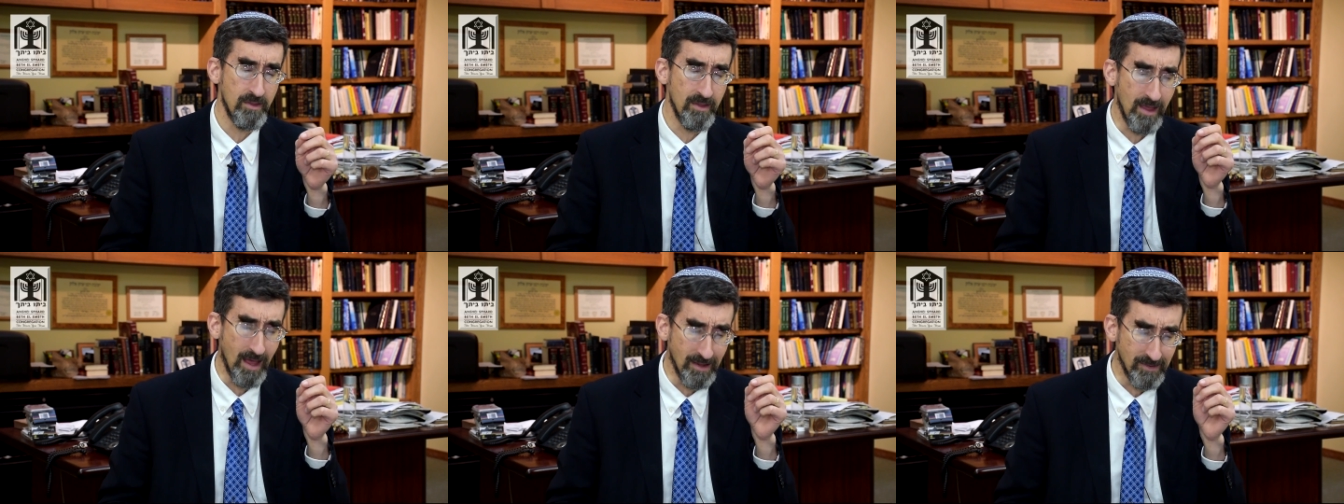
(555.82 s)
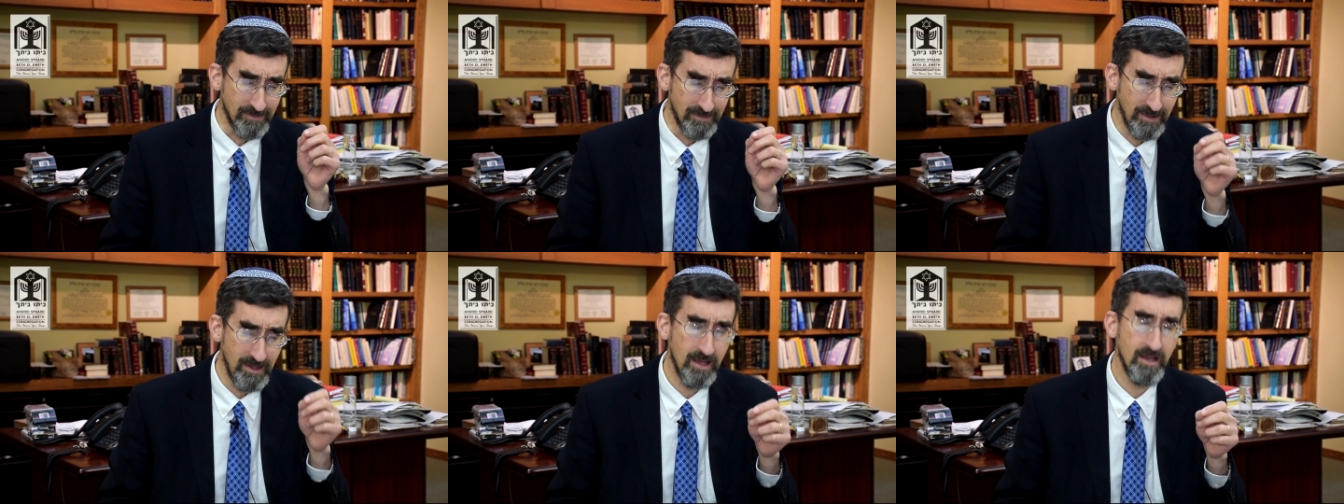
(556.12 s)
the
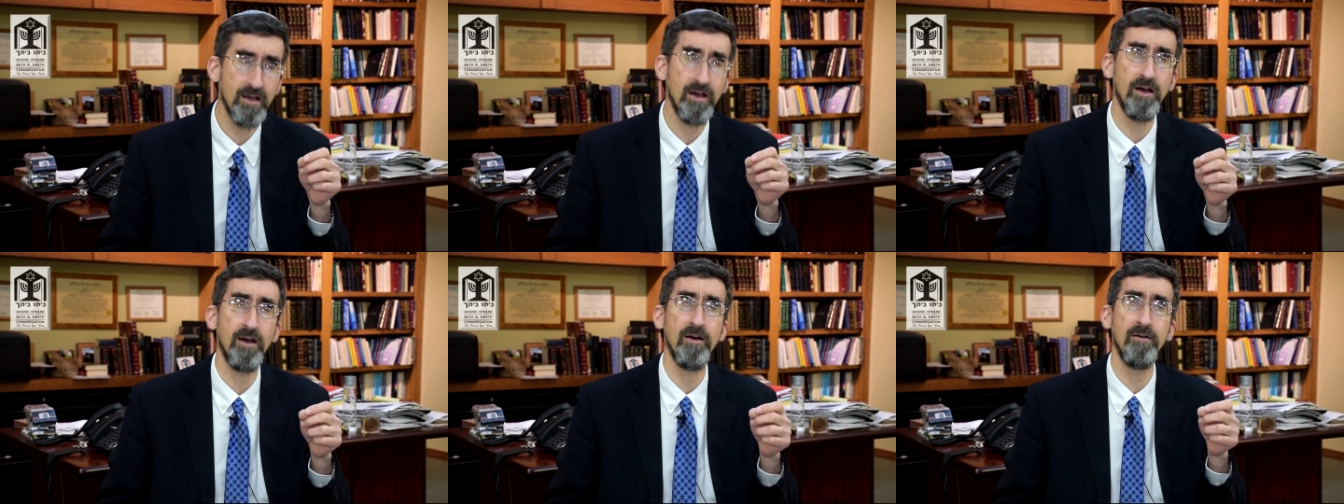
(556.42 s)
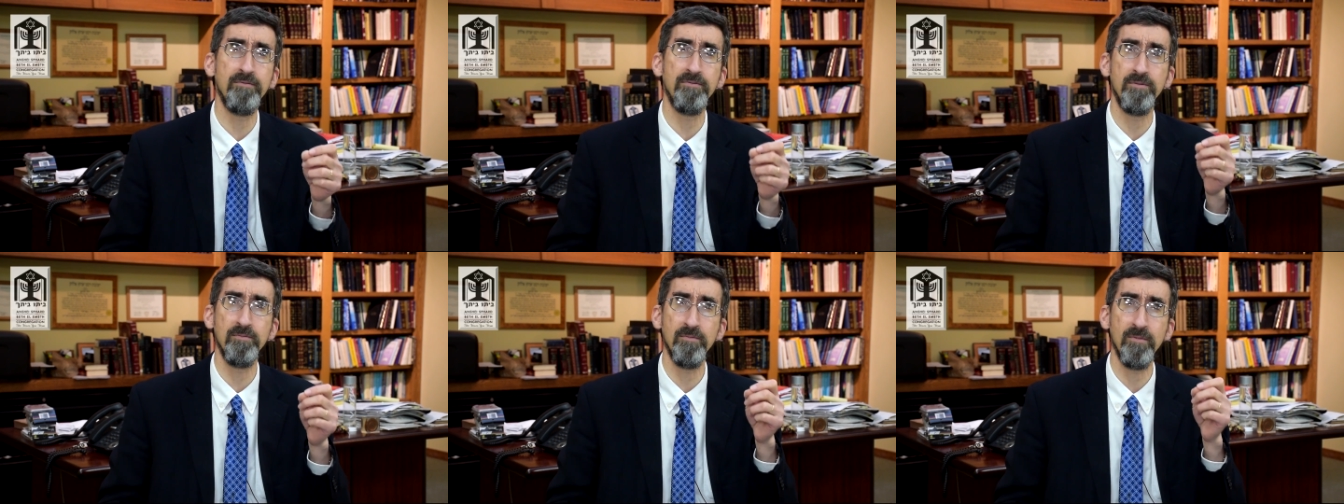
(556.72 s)
idea
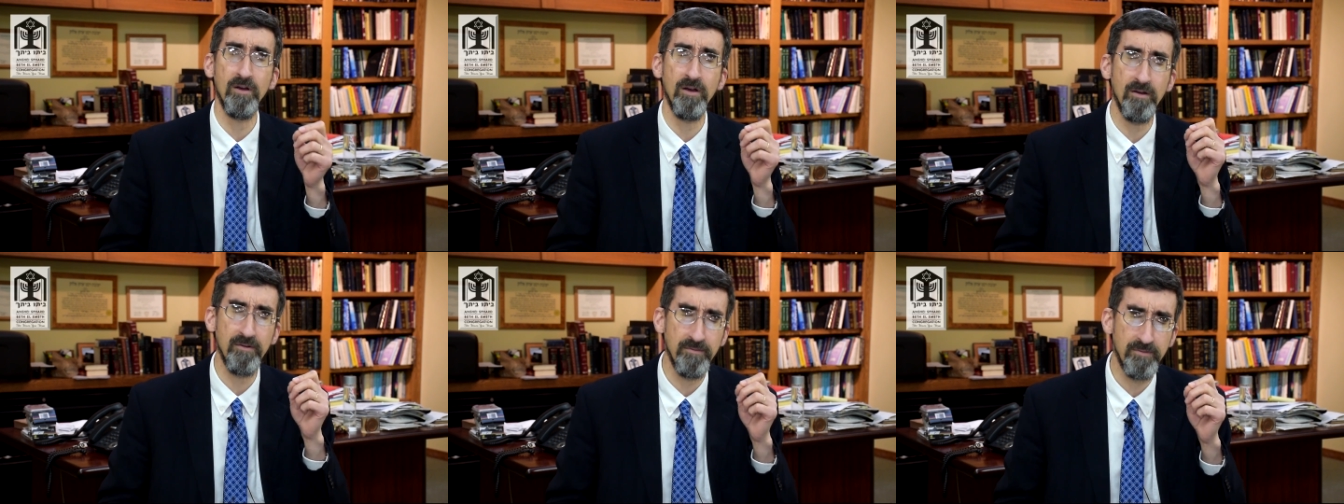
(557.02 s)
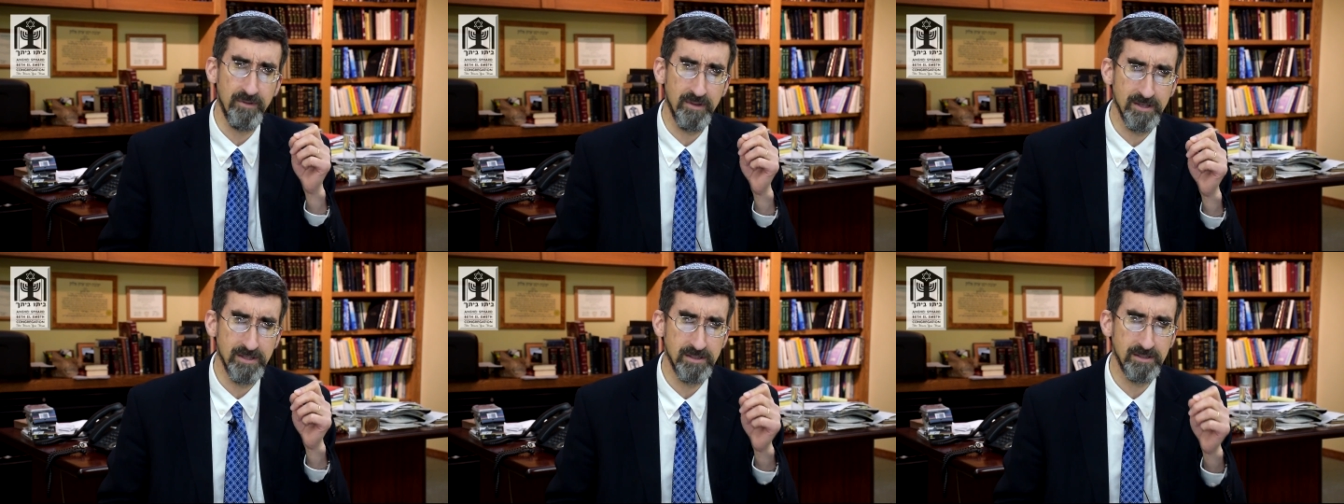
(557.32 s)
of, the,
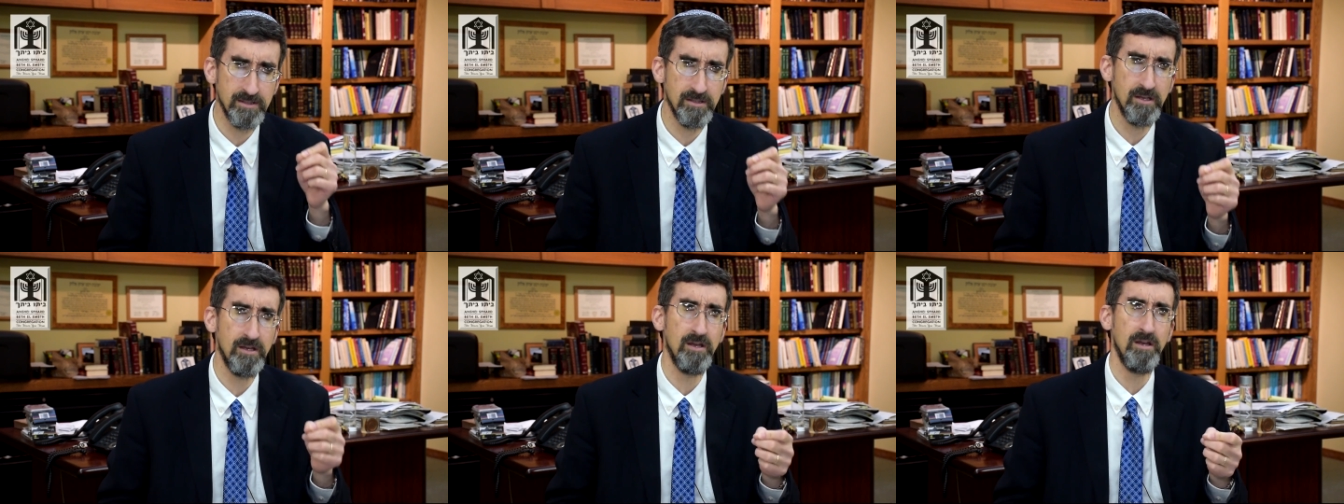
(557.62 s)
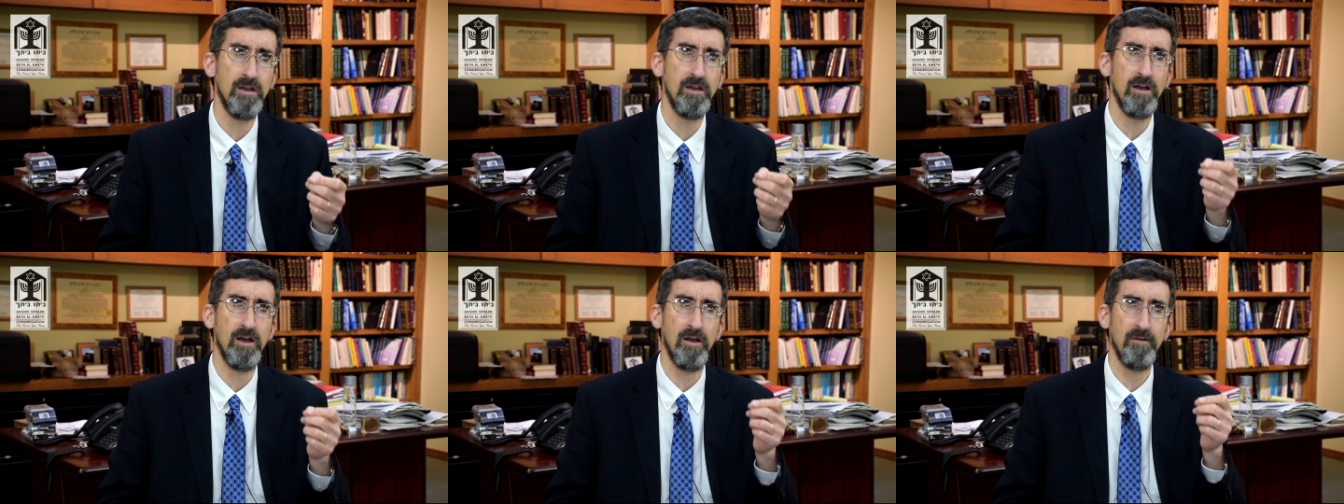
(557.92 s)
of, this,
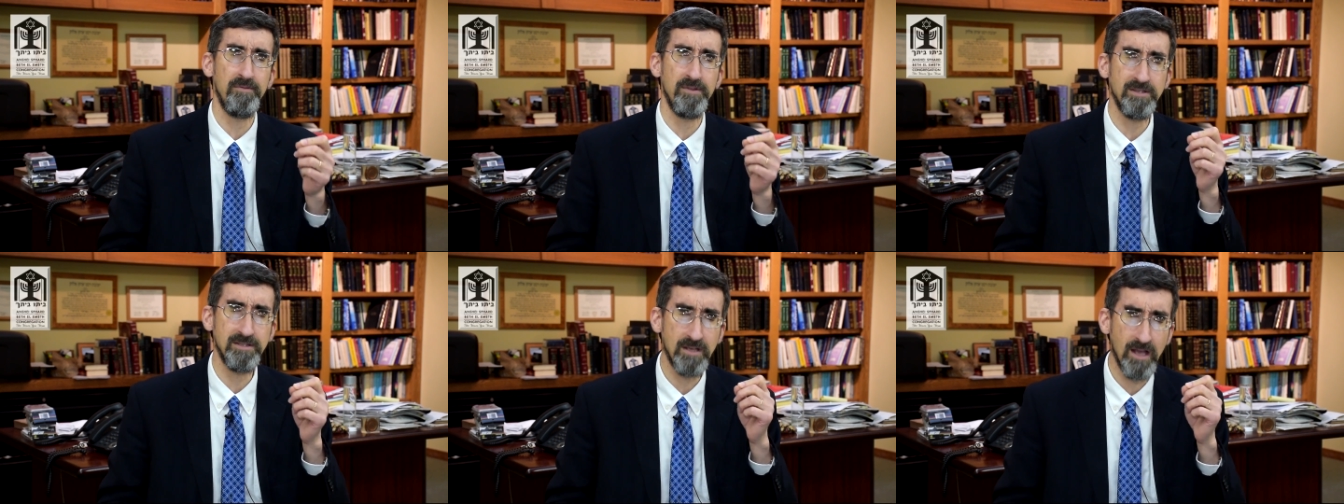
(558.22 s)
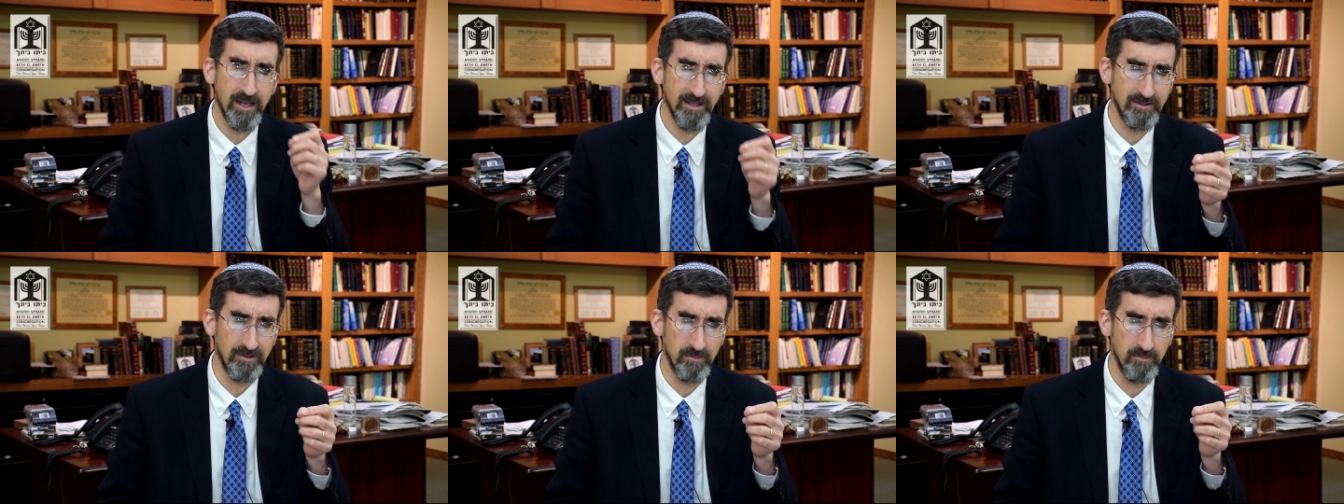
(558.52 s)
of this
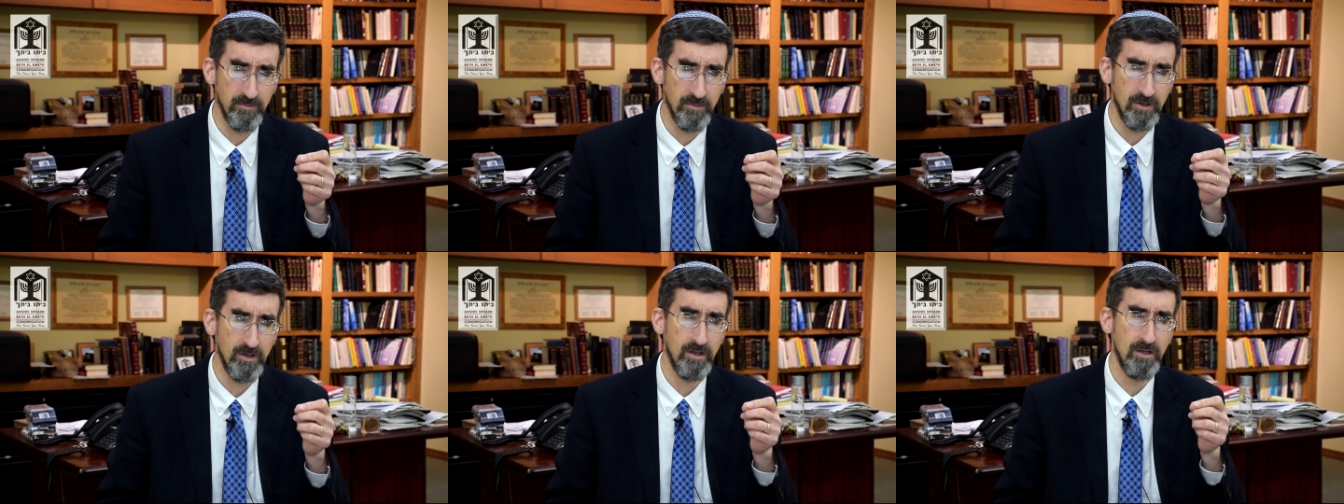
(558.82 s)
custom